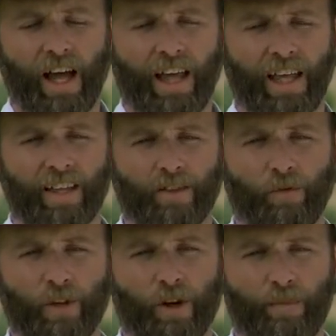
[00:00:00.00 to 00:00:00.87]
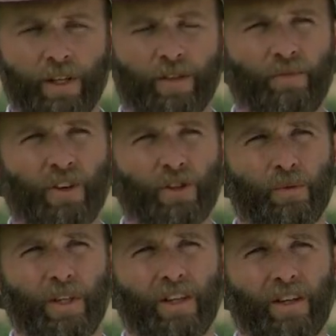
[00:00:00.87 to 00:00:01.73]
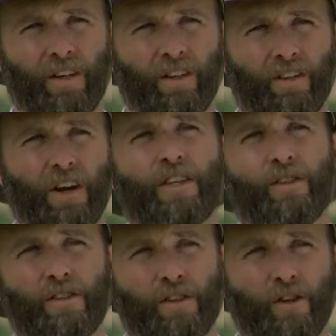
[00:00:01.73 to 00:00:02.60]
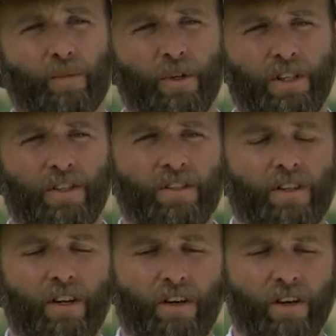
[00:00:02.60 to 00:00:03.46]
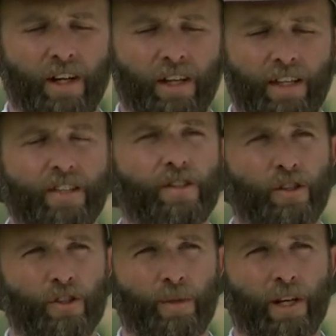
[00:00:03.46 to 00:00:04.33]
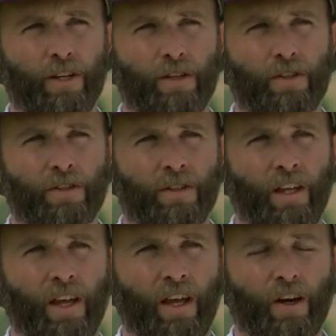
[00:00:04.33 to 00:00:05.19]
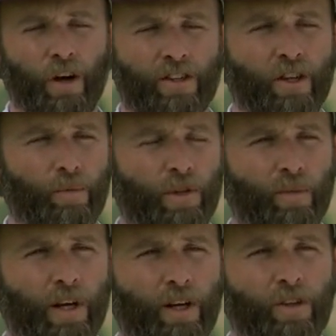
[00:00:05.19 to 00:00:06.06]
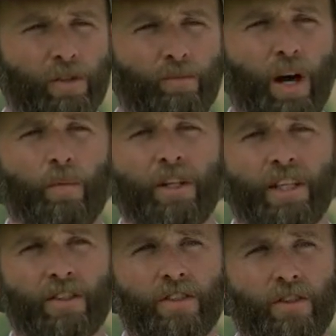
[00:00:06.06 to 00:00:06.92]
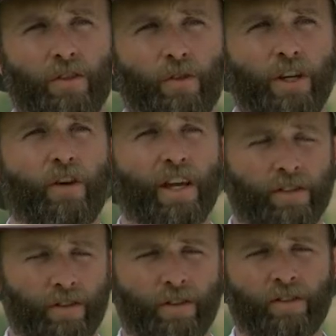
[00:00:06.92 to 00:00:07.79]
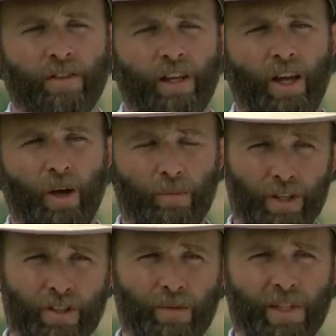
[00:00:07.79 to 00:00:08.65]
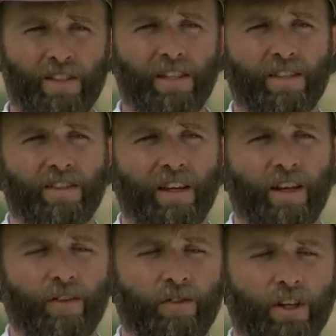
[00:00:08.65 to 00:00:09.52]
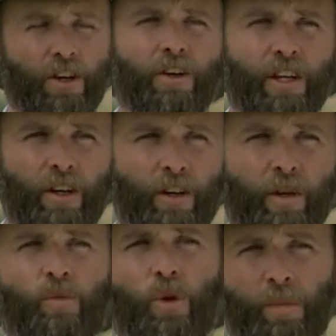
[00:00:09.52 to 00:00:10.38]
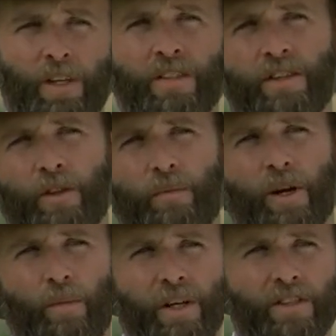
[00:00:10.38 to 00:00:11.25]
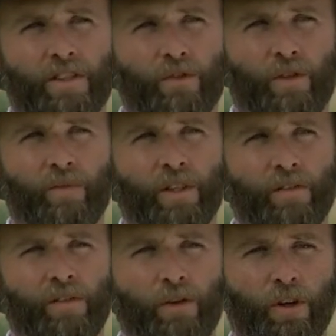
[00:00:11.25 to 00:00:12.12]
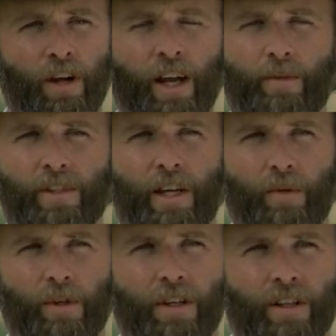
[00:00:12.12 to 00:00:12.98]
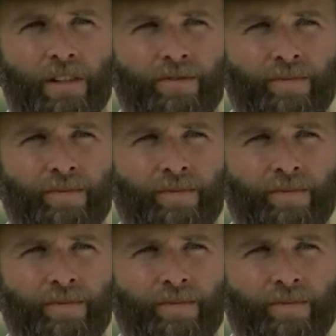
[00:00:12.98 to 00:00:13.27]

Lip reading: And with our big focus being on grassland songbirds, our henslow sparrows, grasshopper sparrows, and bobolinks are 3 grassland bird species that have occurred here in more abundance on the property since we've been doing our habitat work.